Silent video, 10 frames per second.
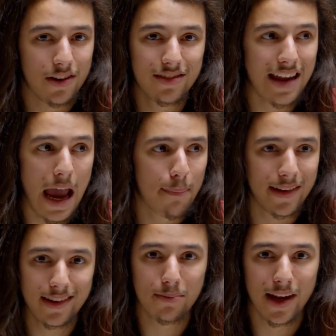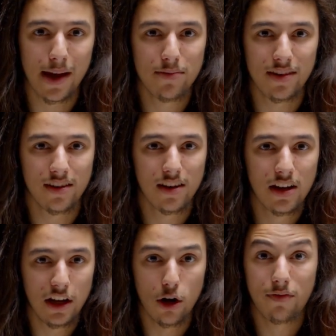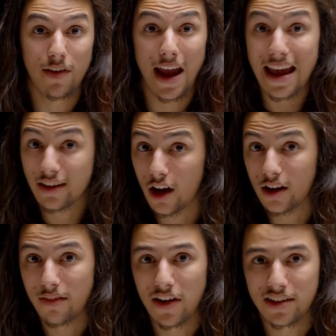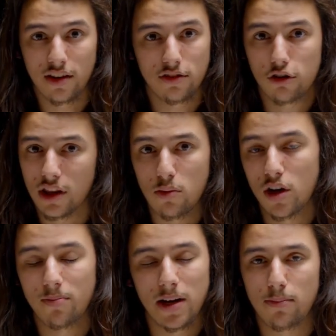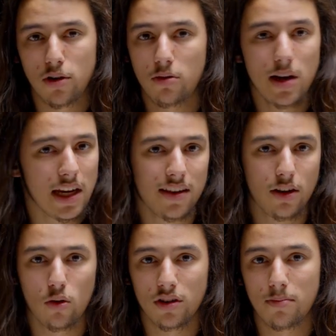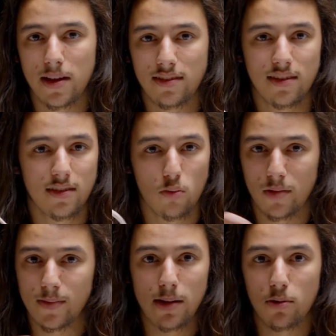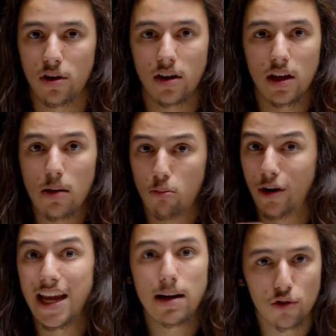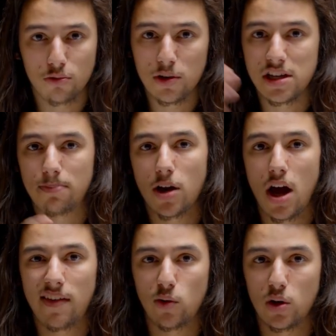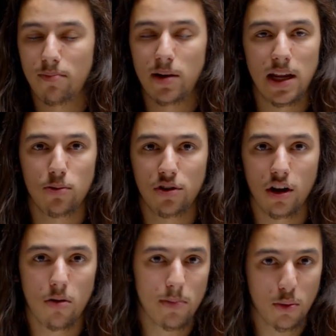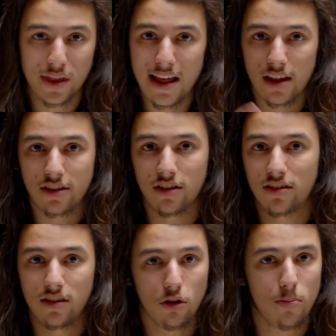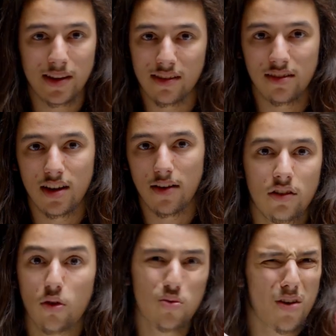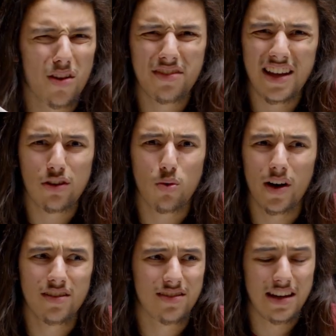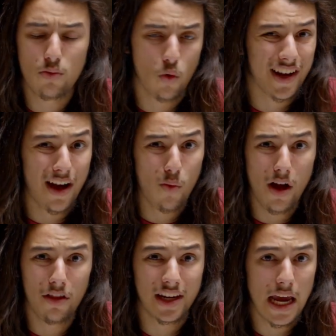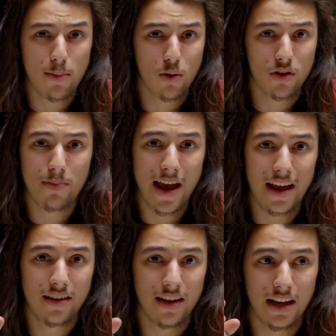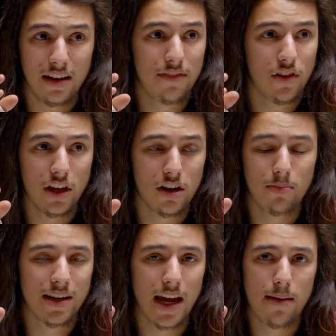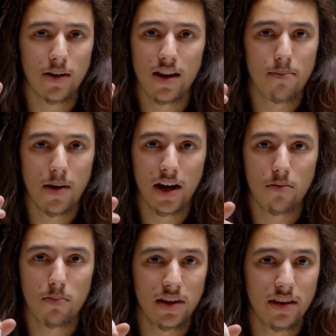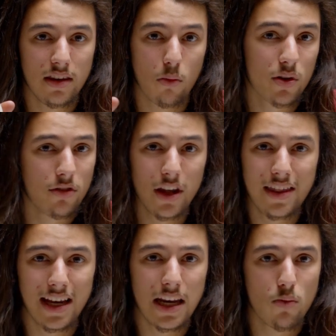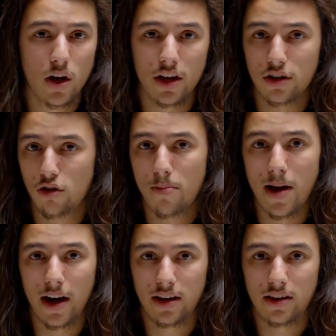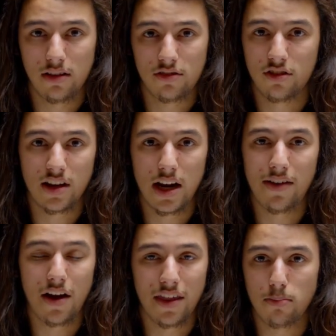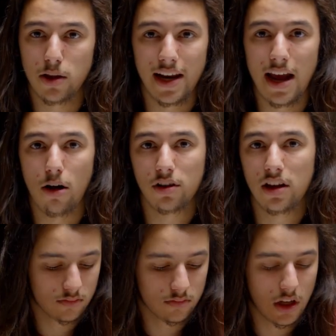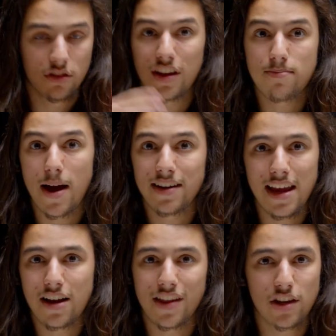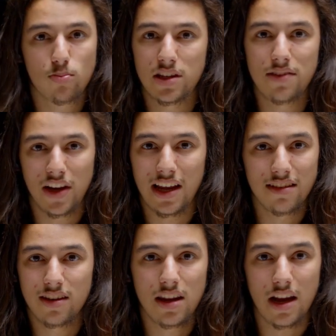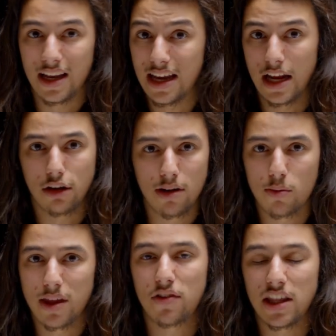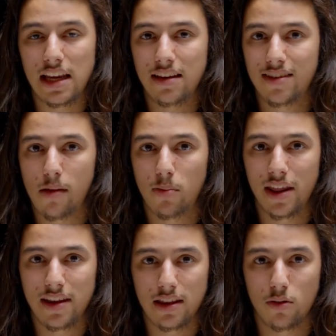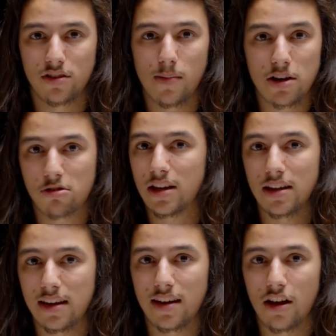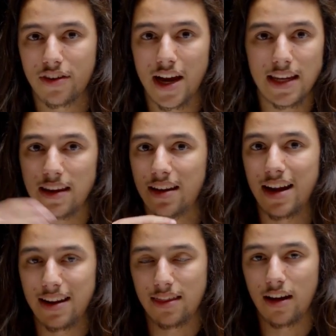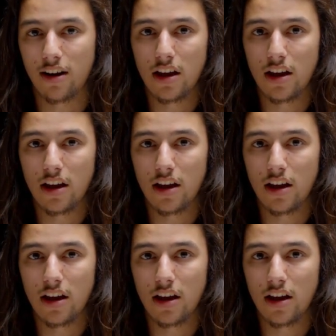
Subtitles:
It just happens sometimes, and, you know, if I hadn't gotten it fixed, I certainly wouldn't have been able to do anything towards the business. I wouldn't have been able to bring animals to be shipped off. I wouldn't have been able to go meet with Alex, just do business stuff. So it was one of those things where it just didn't work out well. The timing was bad, and it definitely could have been timed a lot better, but there wasn't really anything anyone could do about it. It's just kind of how that played out. So that's my take on that specific incident. Again, I agree with everything he said, but I think there were some interesting details I needed to add in there.